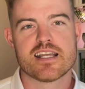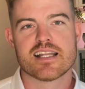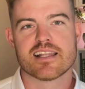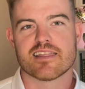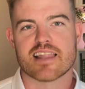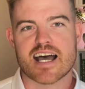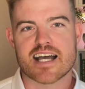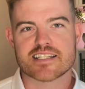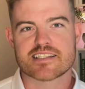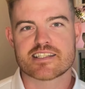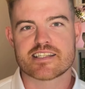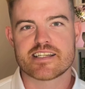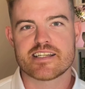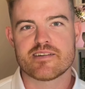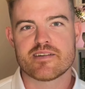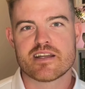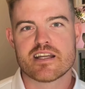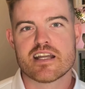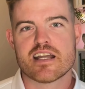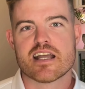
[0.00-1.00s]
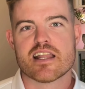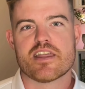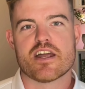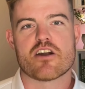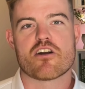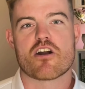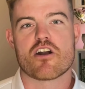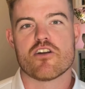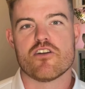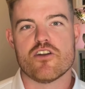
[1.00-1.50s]
Lastly,
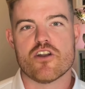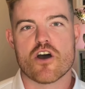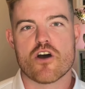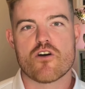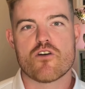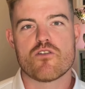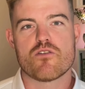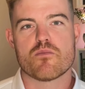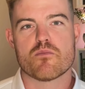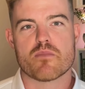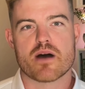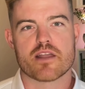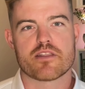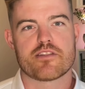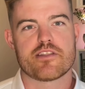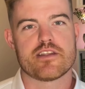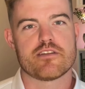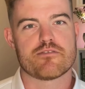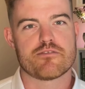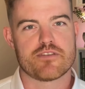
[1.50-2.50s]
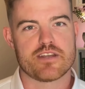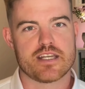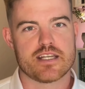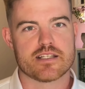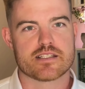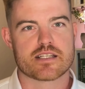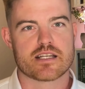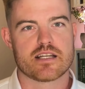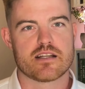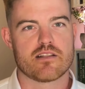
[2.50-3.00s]
there are no monthly
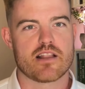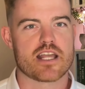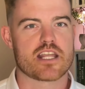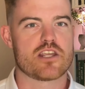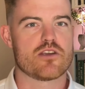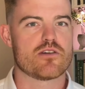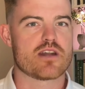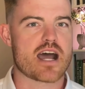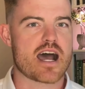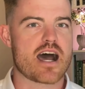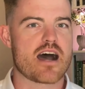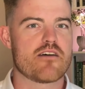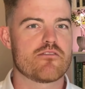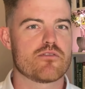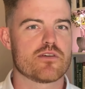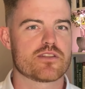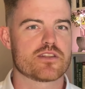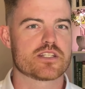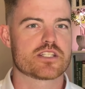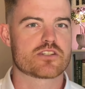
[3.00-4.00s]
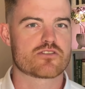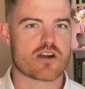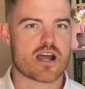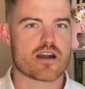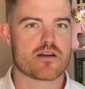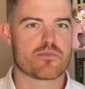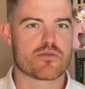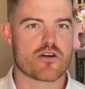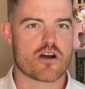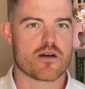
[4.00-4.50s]
fees like you'd have with a
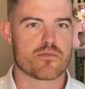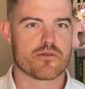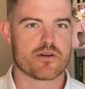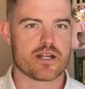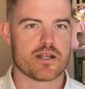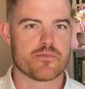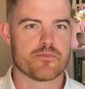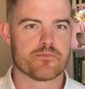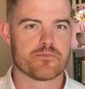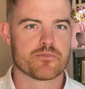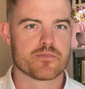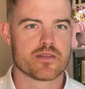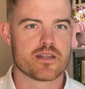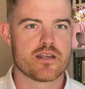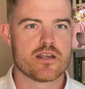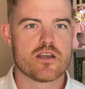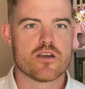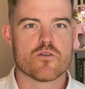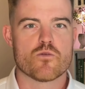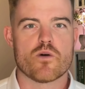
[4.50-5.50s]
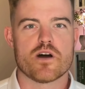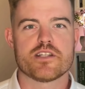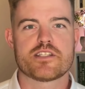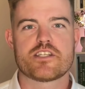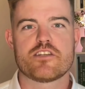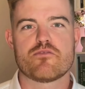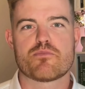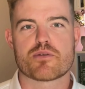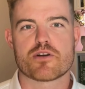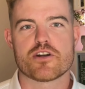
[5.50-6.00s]
strata property. Once
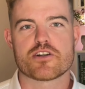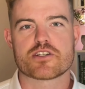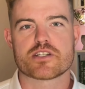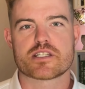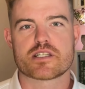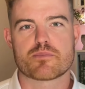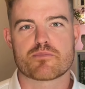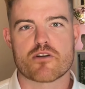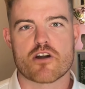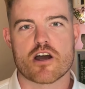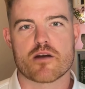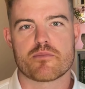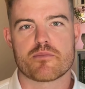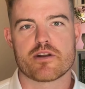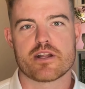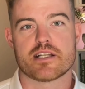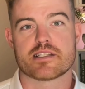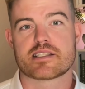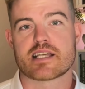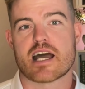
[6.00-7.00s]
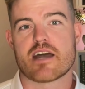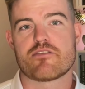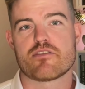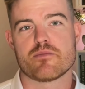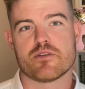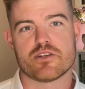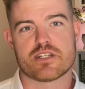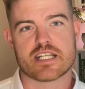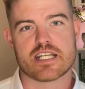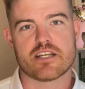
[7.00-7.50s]
you've purchased the property, aside from
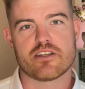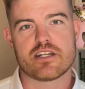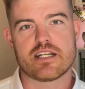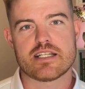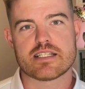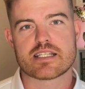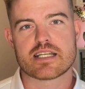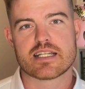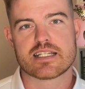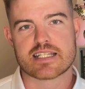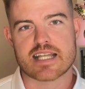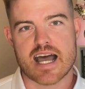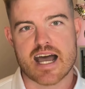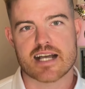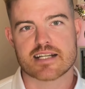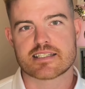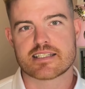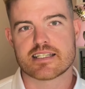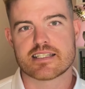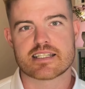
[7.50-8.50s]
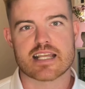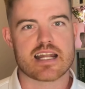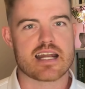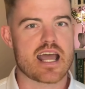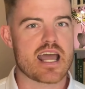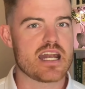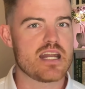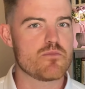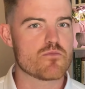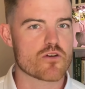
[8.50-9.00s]
utilities, taxes, and
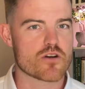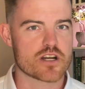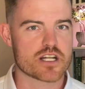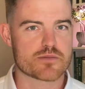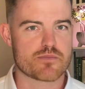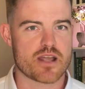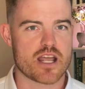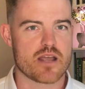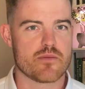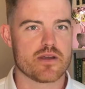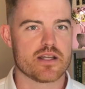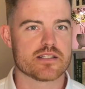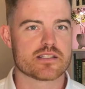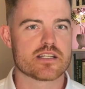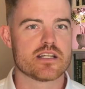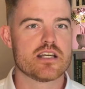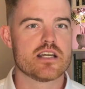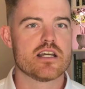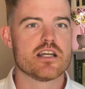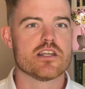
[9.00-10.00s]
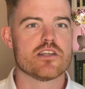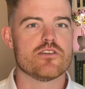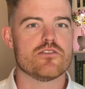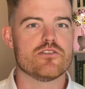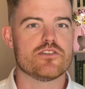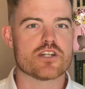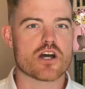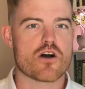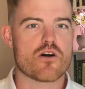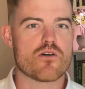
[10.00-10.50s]
any mortgage payments, you
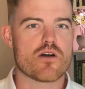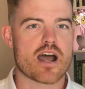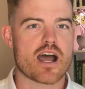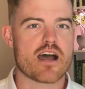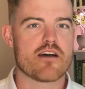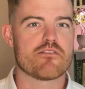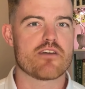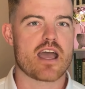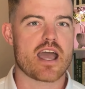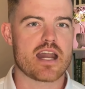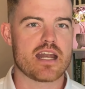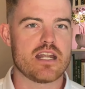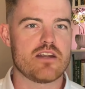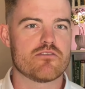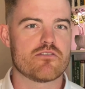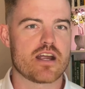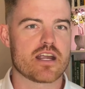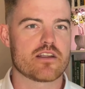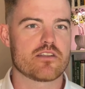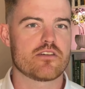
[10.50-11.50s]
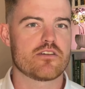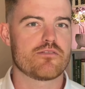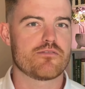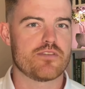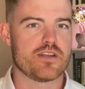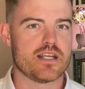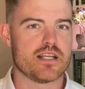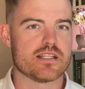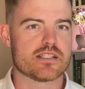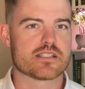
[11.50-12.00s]
don't have any regular
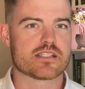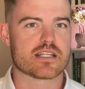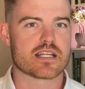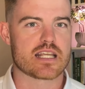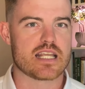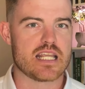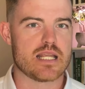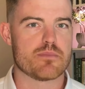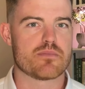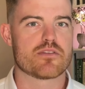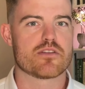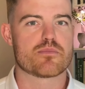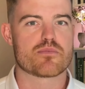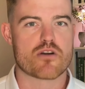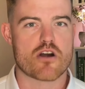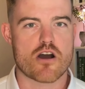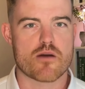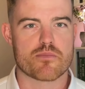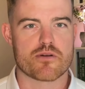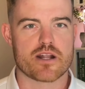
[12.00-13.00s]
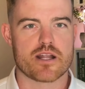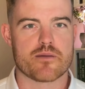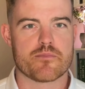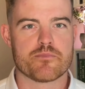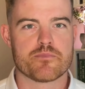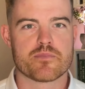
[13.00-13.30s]
fees to keep the property.